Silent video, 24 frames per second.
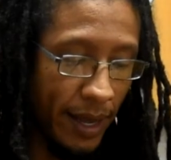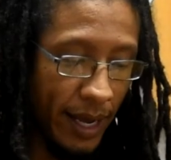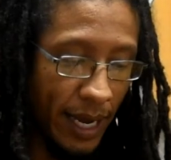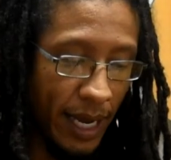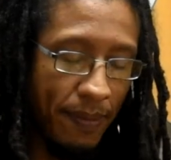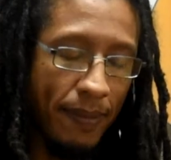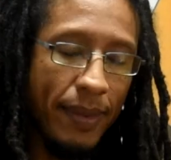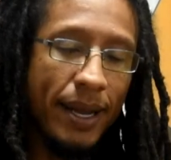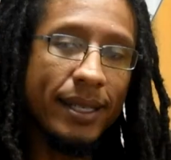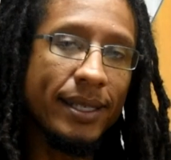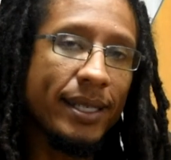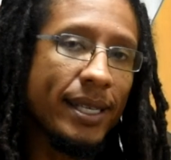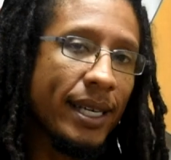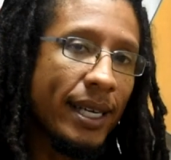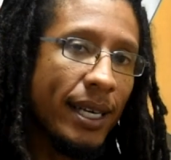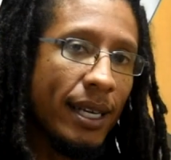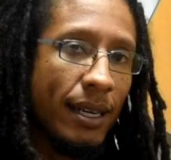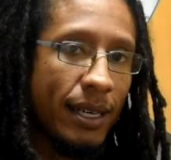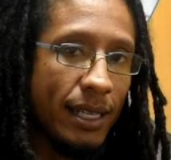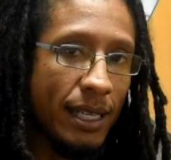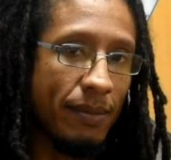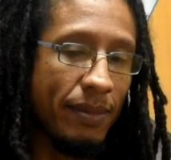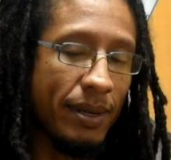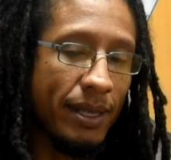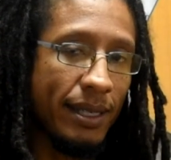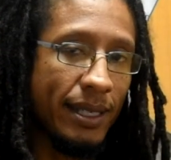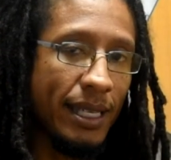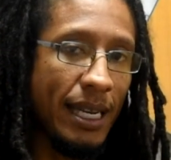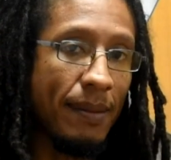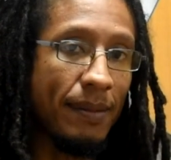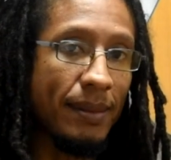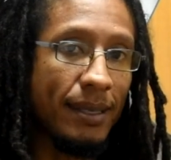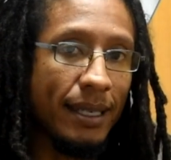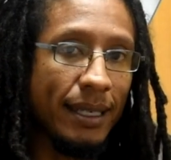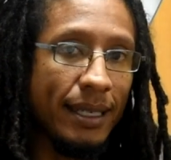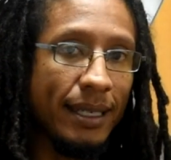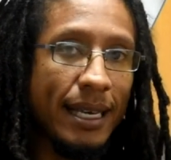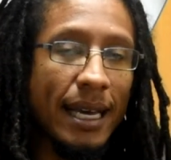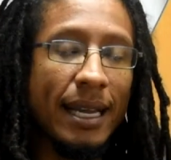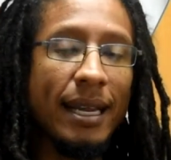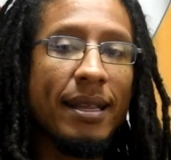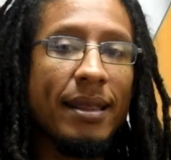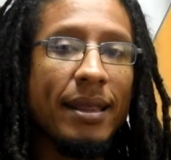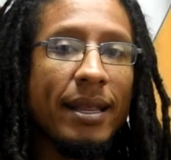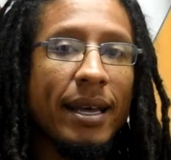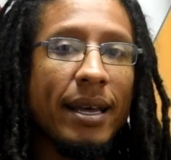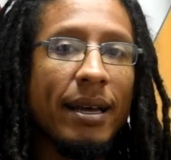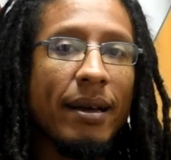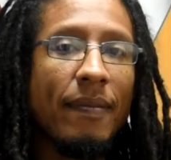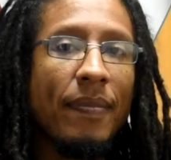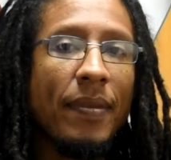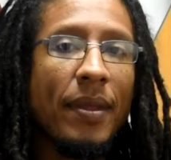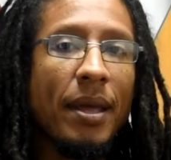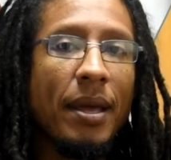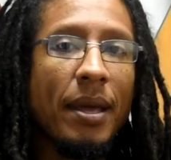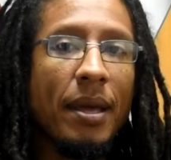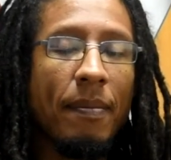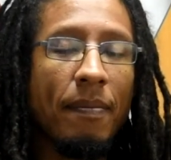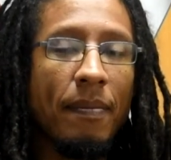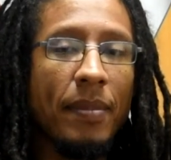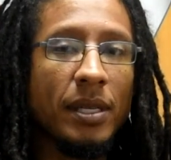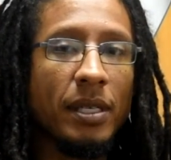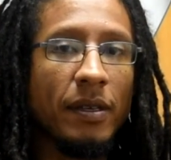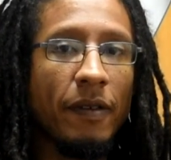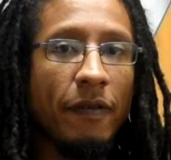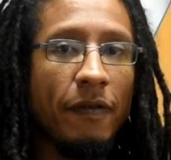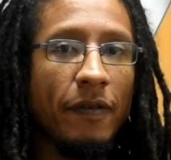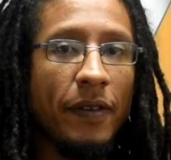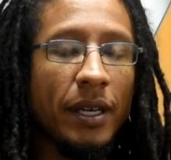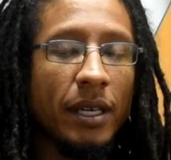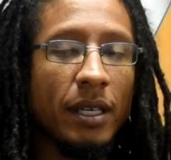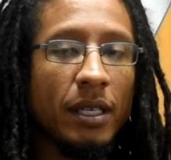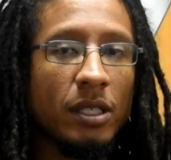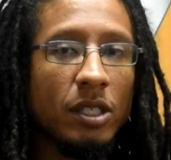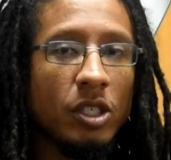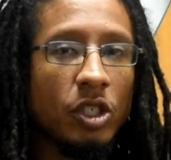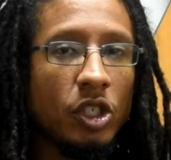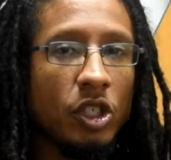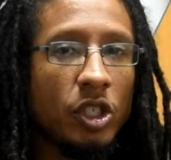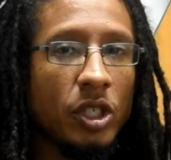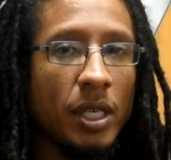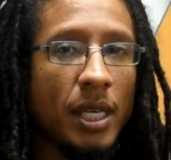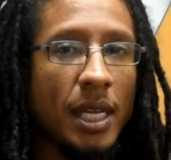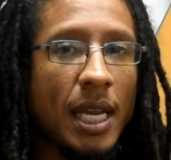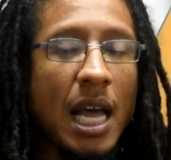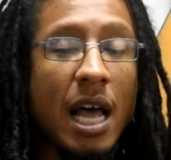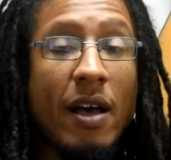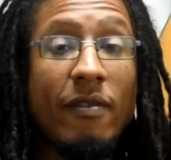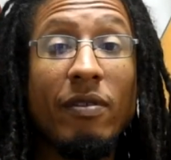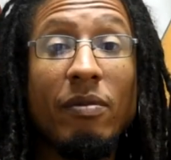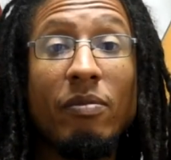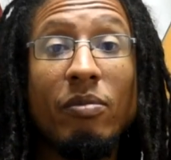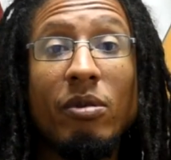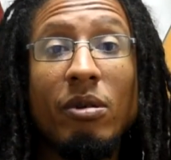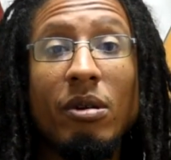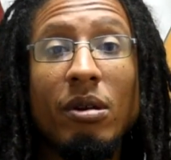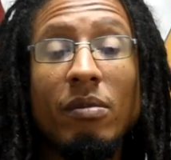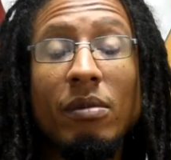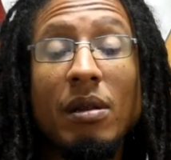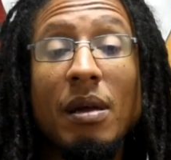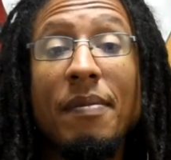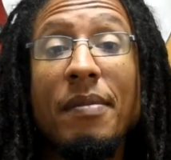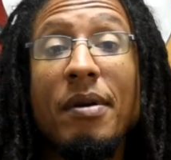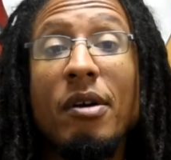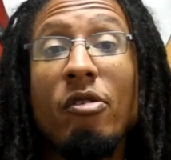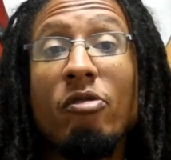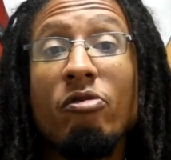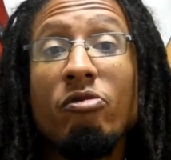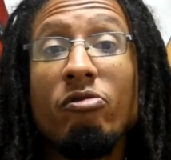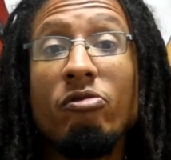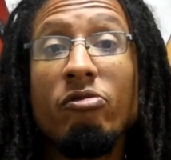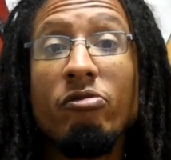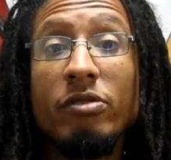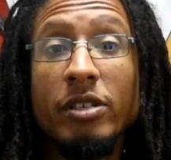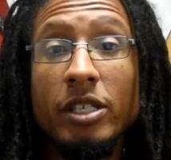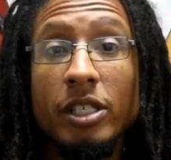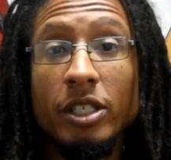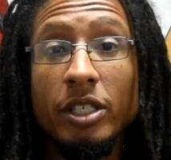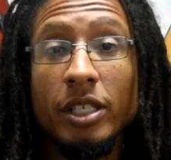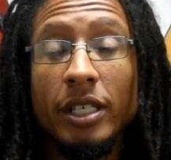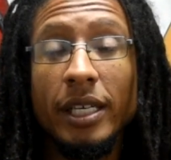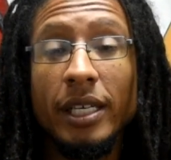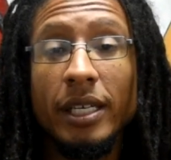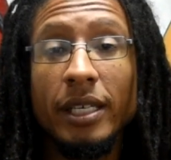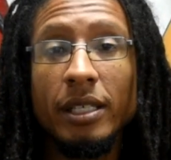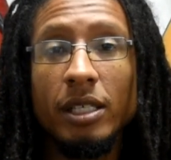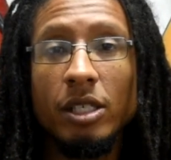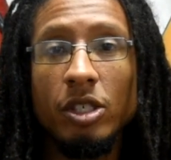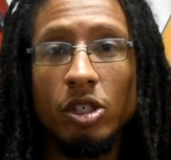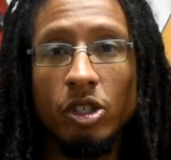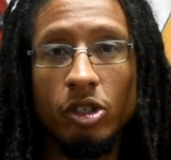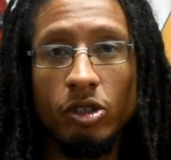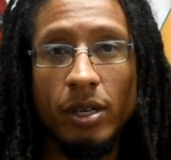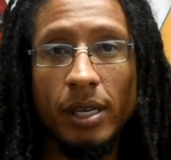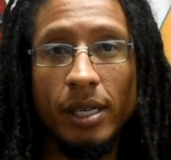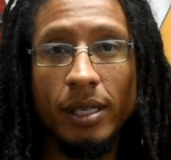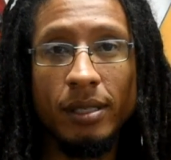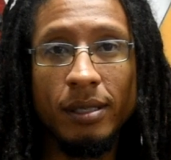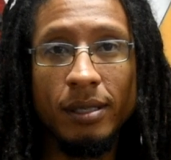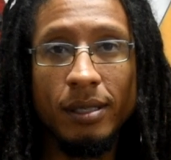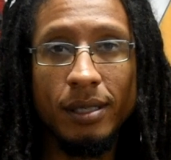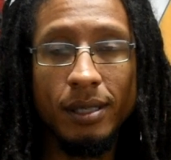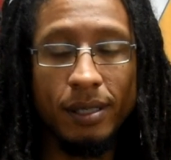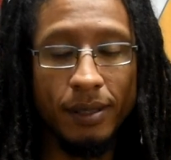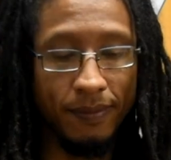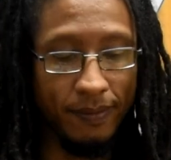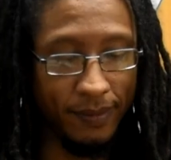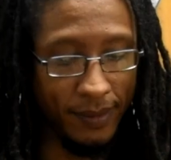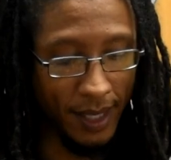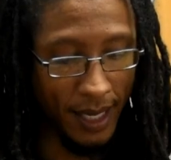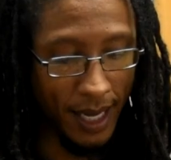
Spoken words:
It may take a little bit of time to get it there, but your fingers shouldn't have a problem reaching the strings.